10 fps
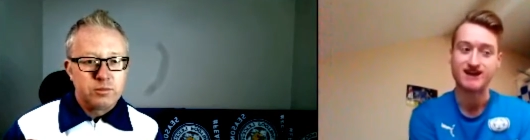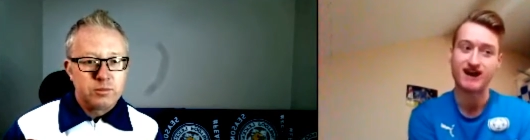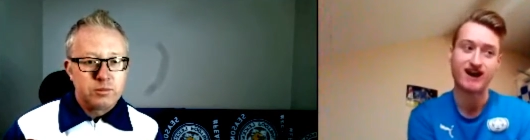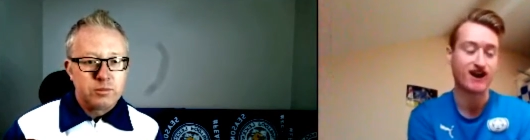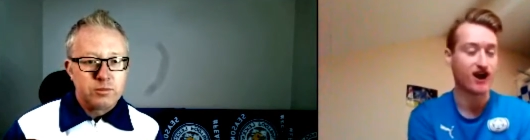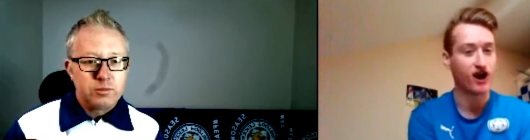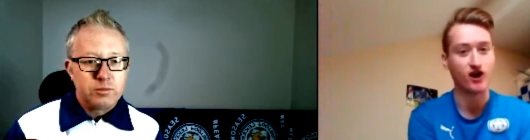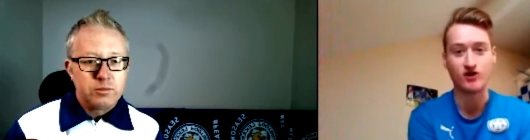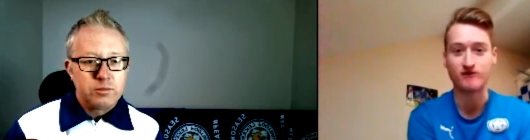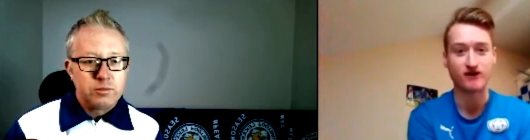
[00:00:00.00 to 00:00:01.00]
Speaker 1: At
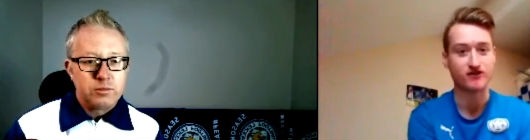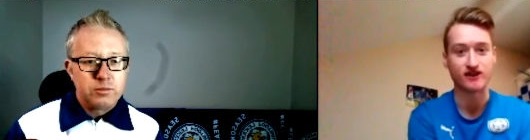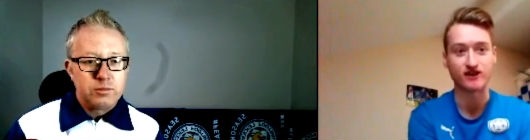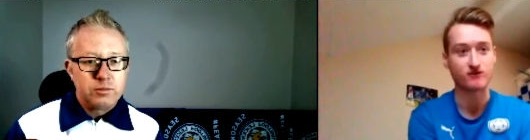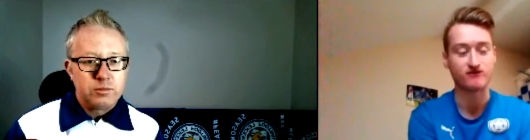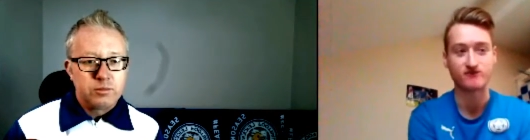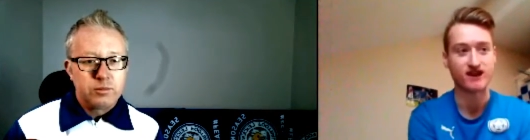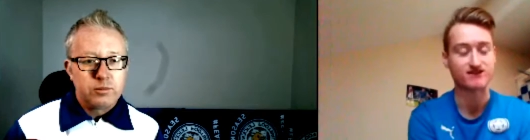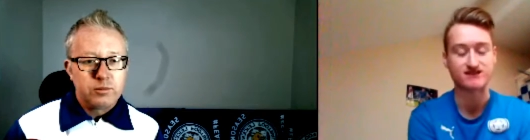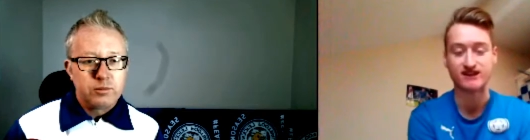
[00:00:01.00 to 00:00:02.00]
home, I think we've
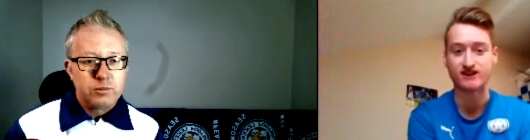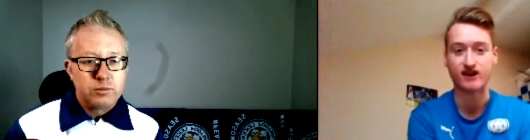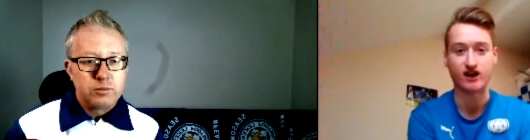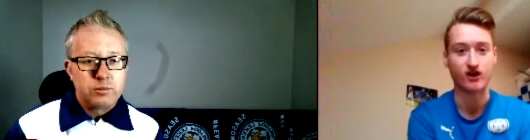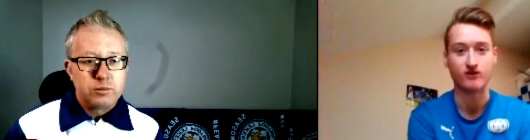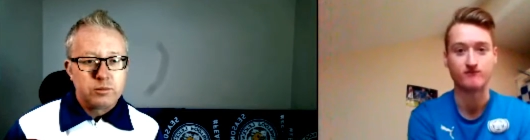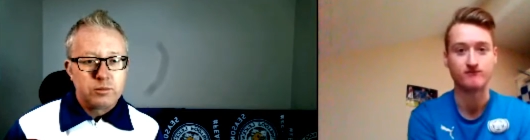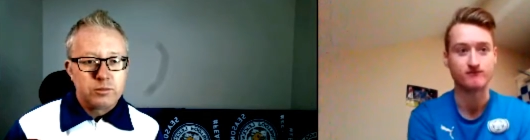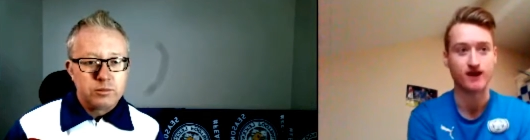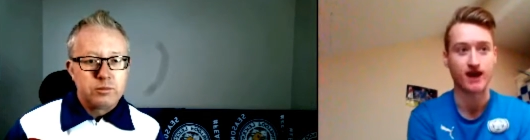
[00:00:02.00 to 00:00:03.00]
been outstanding at
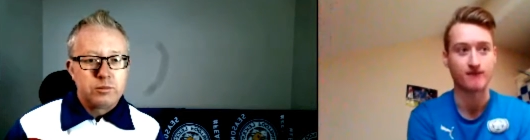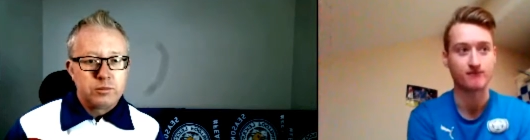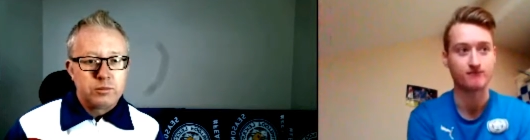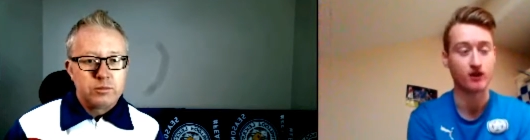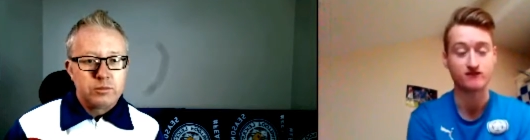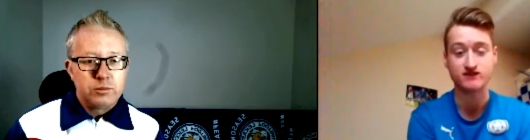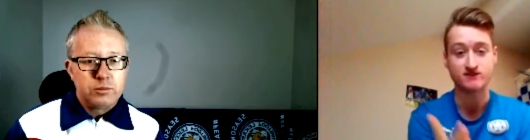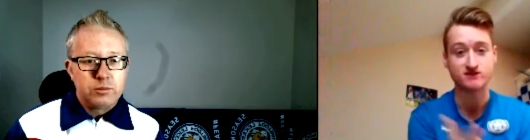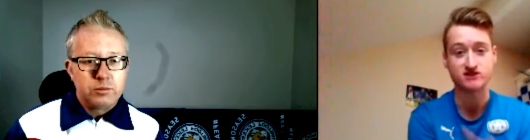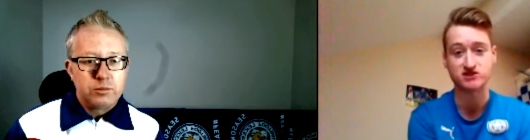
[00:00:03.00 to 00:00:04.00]
home. Um, both
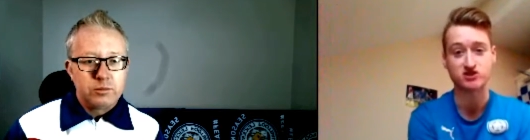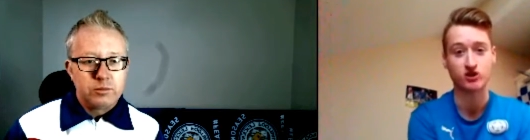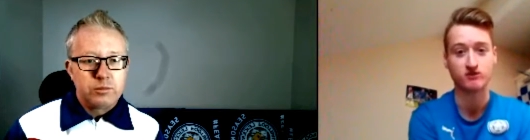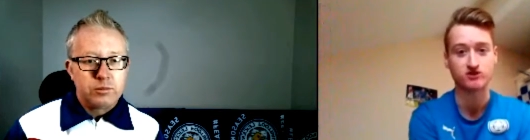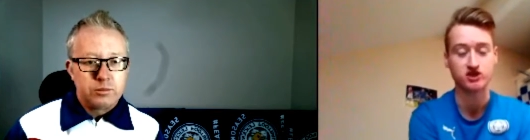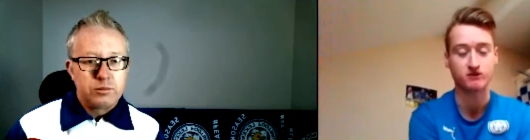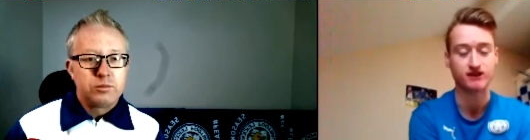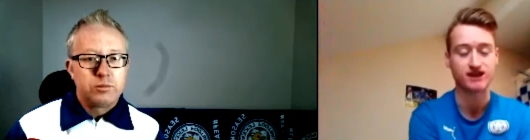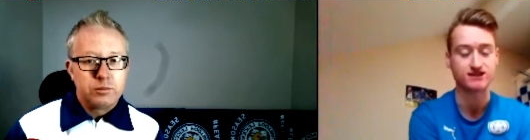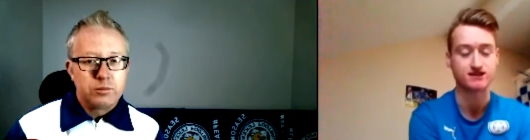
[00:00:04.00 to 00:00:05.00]
teams to score, but two
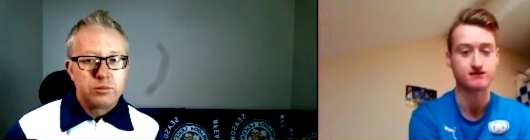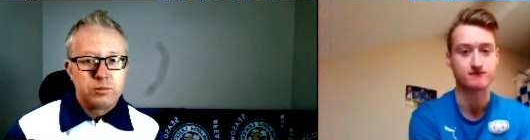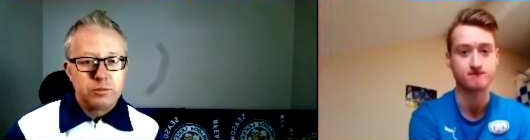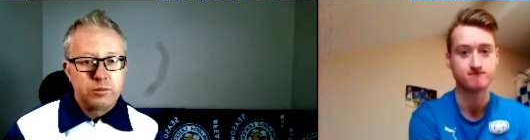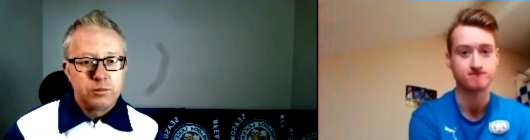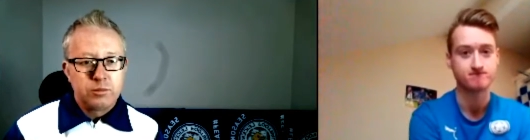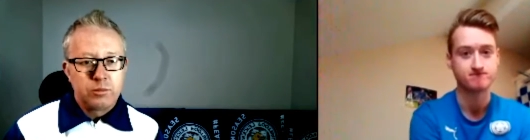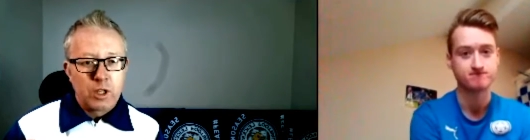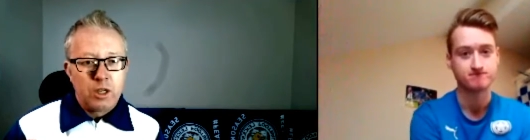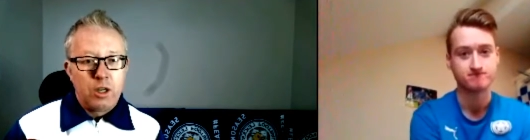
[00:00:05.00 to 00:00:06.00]
on Leicester.
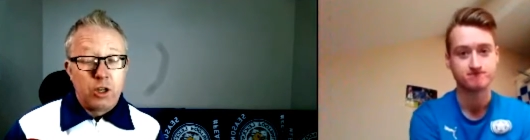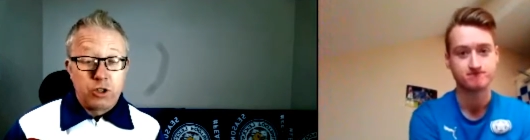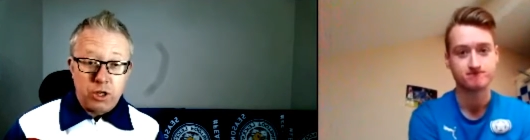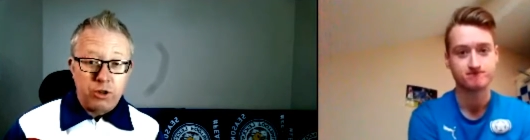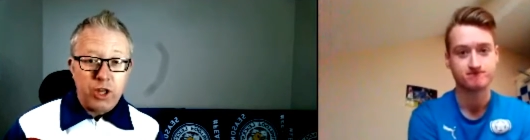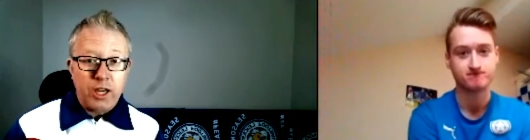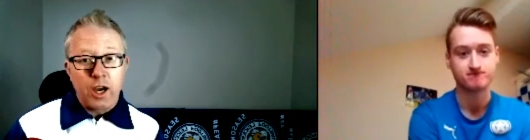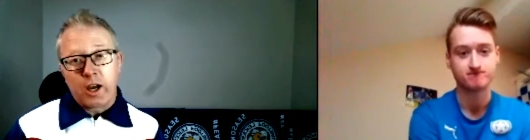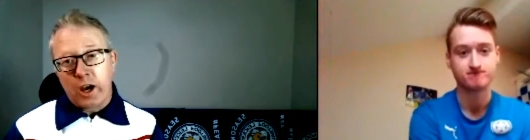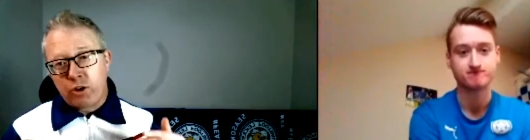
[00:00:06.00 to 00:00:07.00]
Speaker 2: So you think
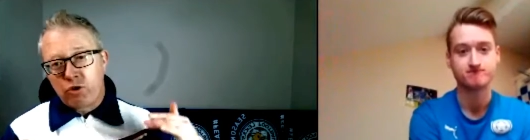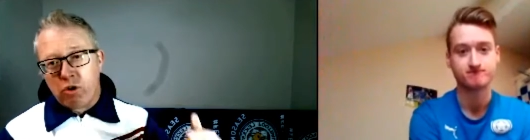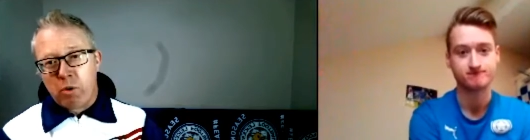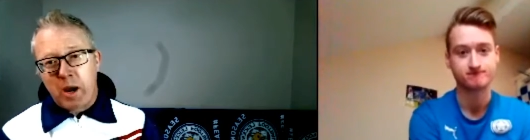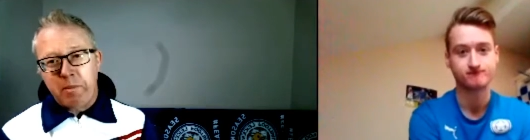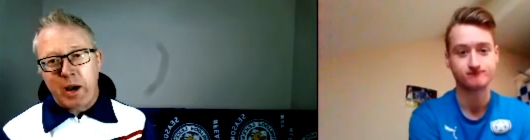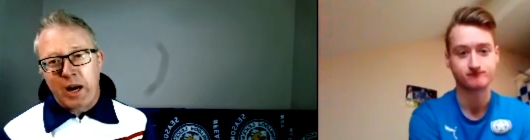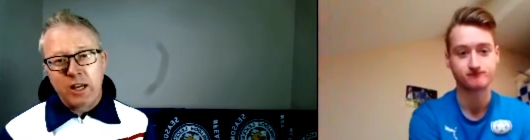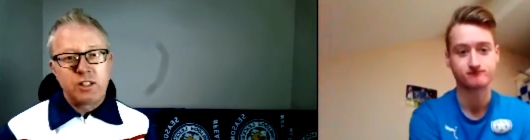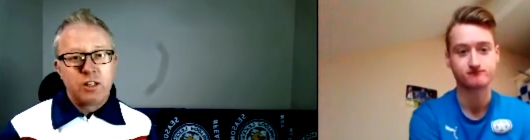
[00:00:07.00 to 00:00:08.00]
a, a draw at
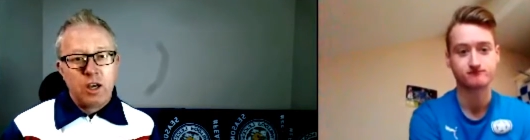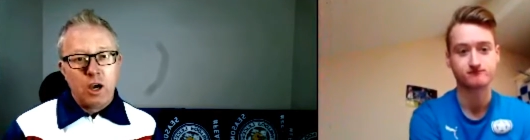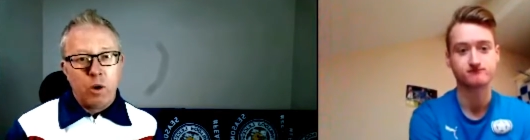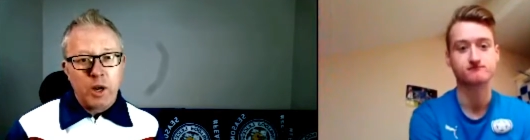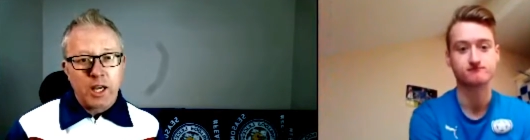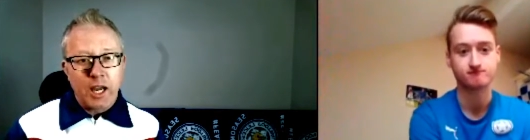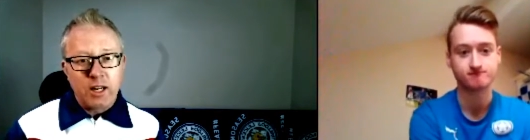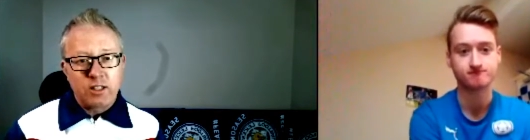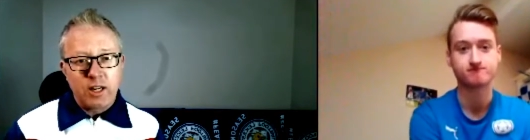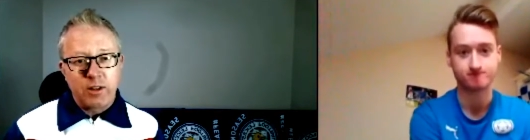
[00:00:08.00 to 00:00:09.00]
Palace, a win
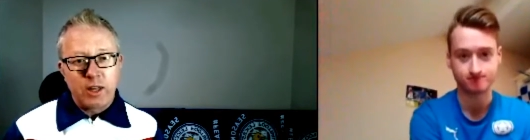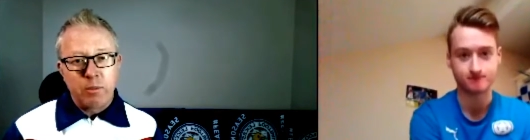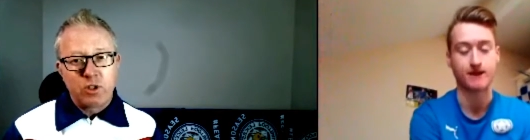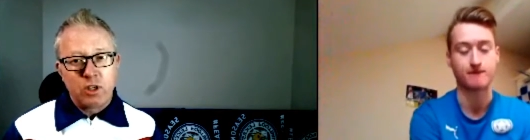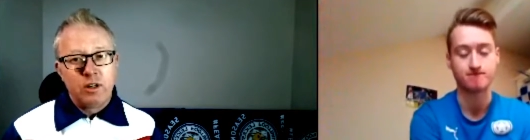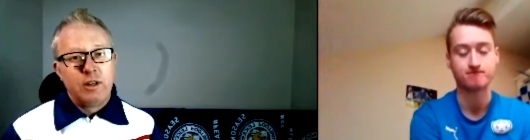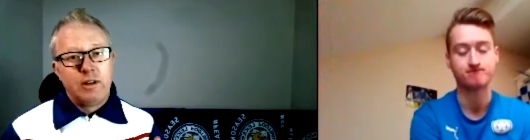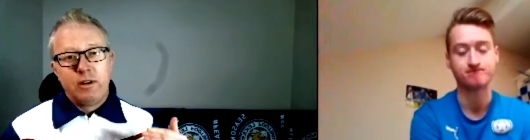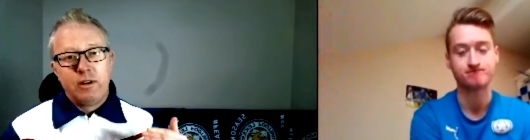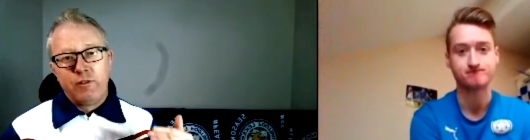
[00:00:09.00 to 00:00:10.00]
against Southampton,
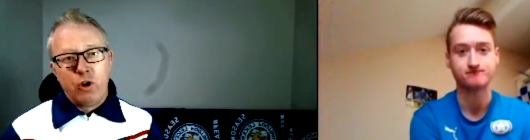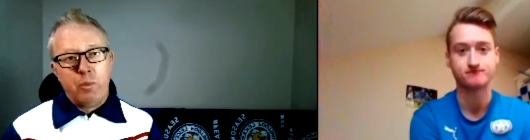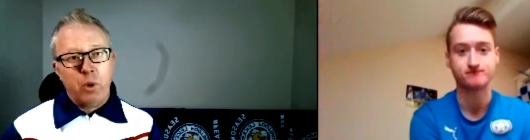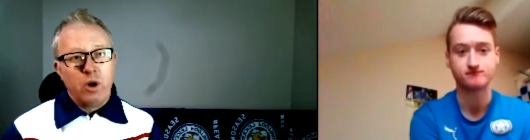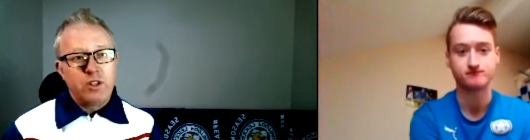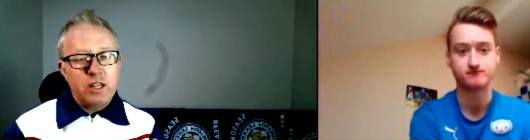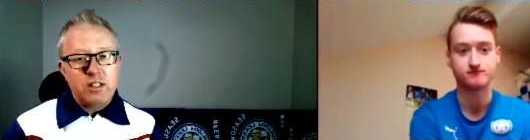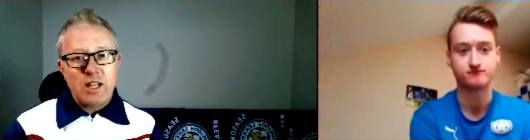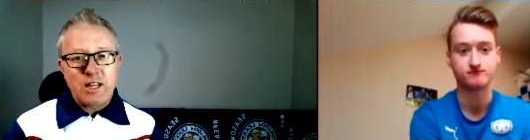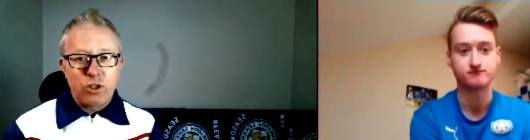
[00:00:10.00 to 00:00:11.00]
four points. It's
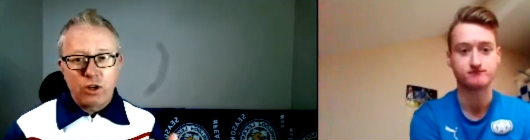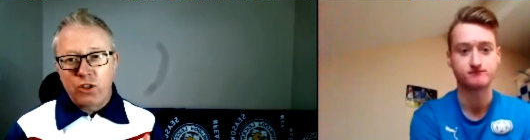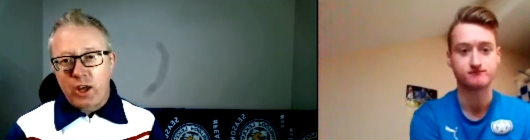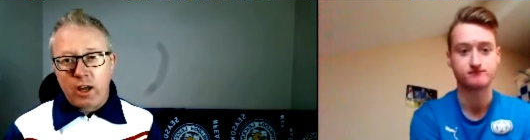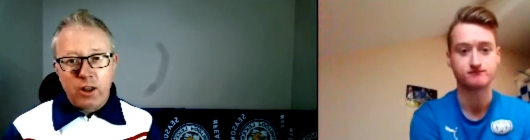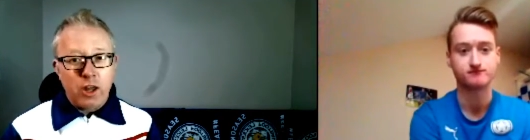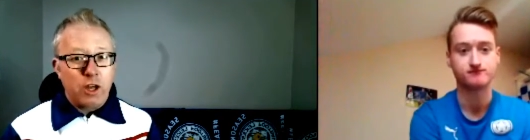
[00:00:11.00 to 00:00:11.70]
that sort of thing. And